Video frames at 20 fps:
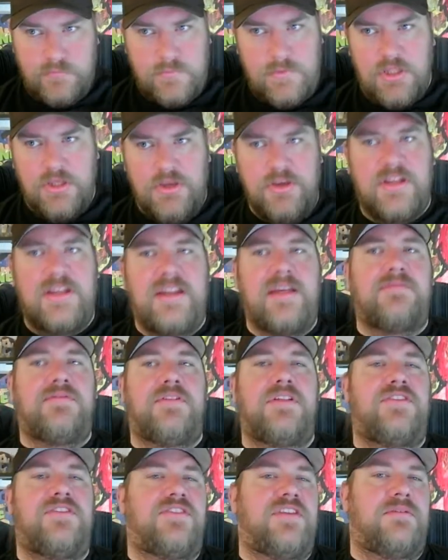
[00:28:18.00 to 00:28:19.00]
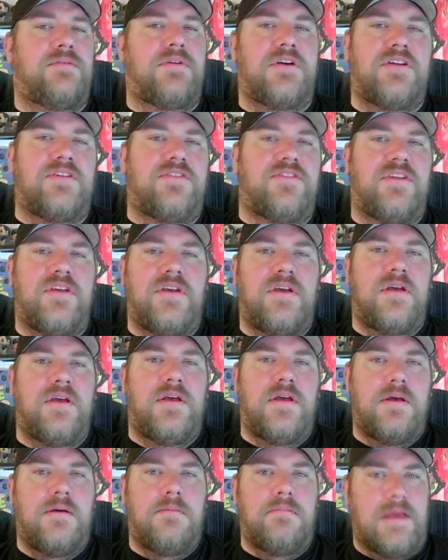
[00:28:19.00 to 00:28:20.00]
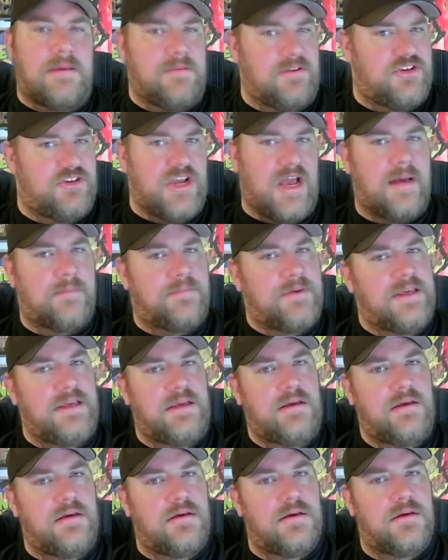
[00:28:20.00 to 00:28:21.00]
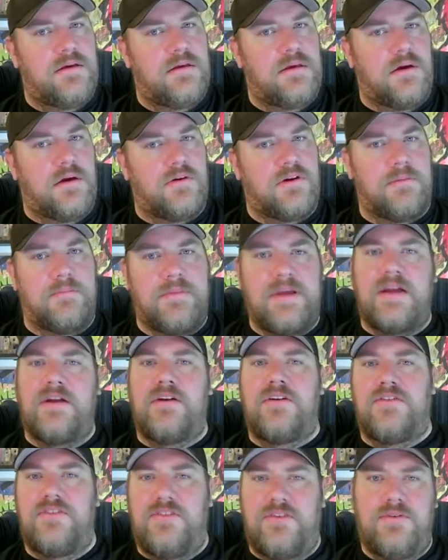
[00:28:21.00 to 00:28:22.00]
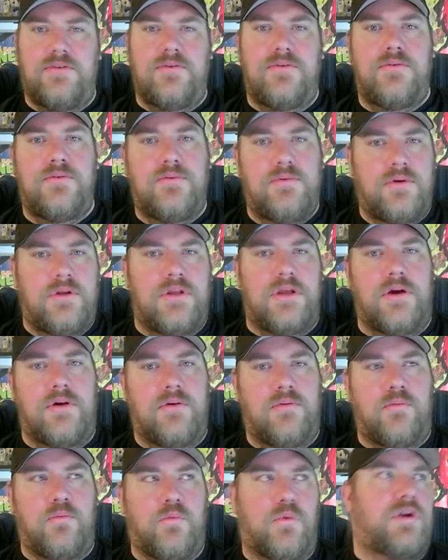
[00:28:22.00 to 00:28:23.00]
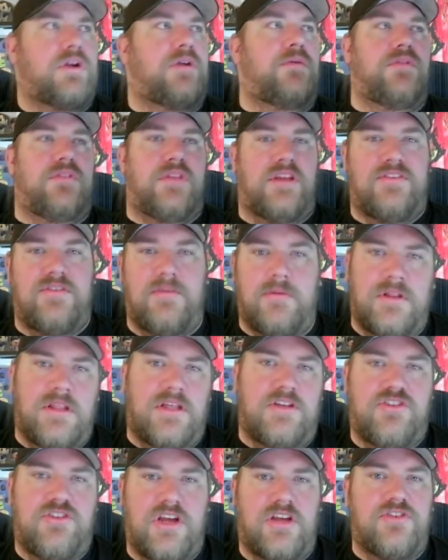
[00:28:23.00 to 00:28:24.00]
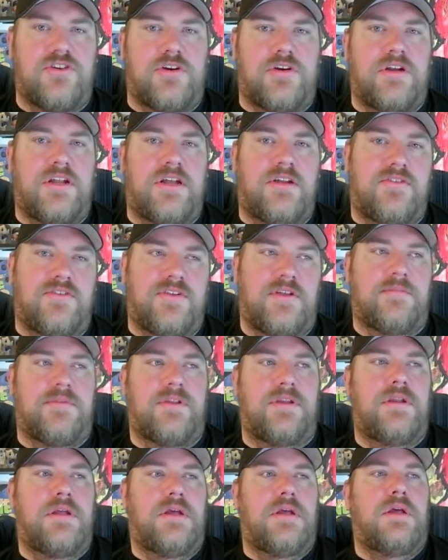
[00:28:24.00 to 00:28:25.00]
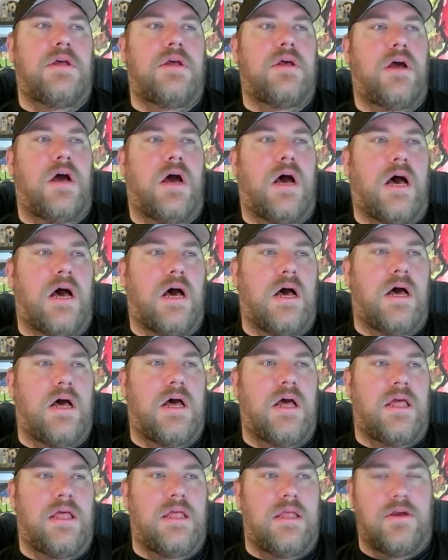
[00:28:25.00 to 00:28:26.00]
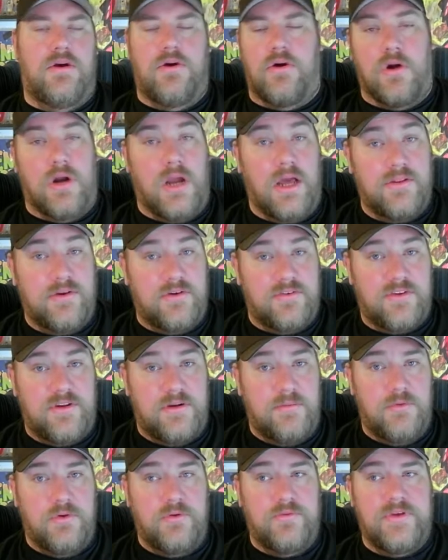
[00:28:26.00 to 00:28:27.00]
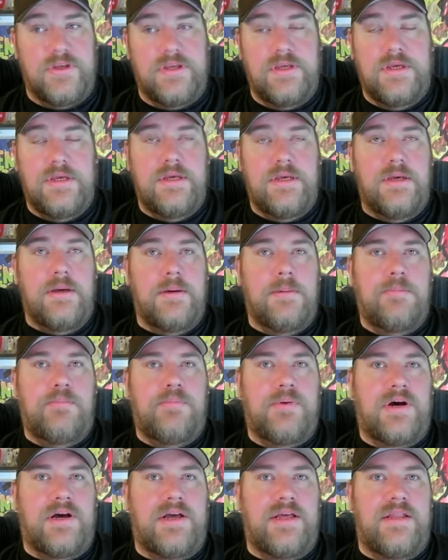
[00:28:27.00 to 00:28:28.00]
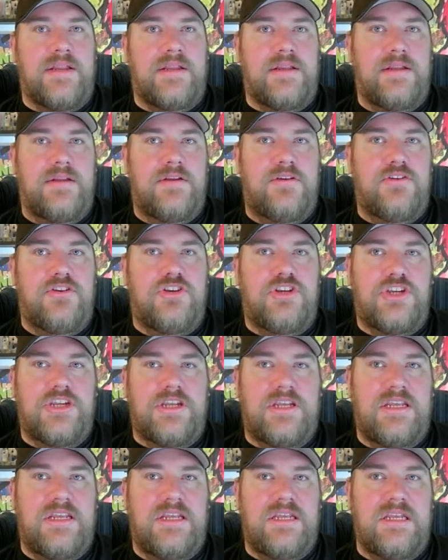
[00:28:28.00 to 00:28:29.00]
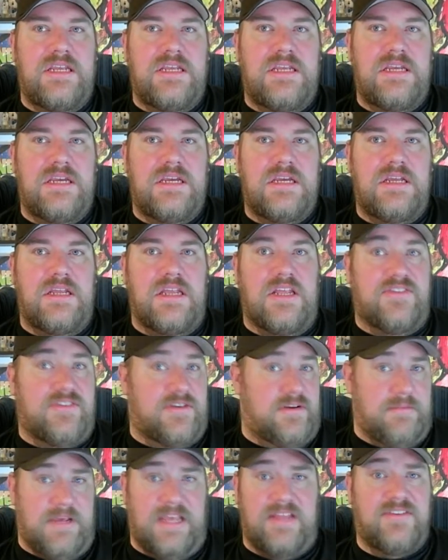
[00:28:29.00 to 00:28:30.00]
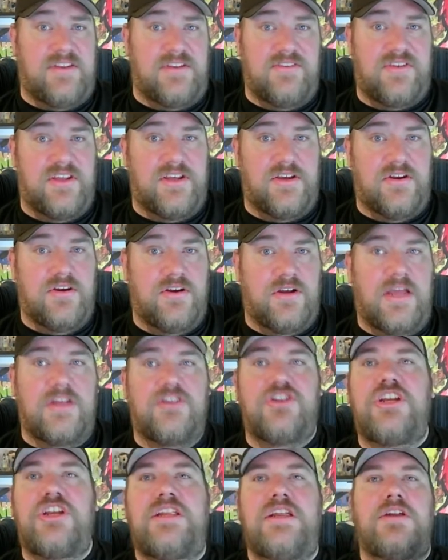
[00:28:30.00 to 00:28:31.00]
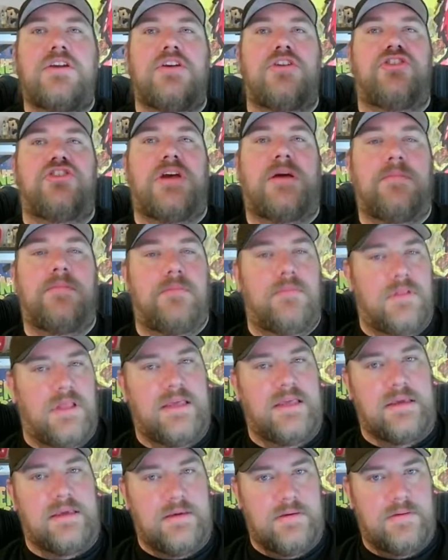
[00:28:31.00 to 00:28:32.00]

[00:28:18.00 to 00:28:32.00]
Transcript: you can definitely see where it's maybe choppy, compared to, working with like somebody like Josh Hartnett or something, or others in the movie. But she is an amazing singer, and she did a good job, like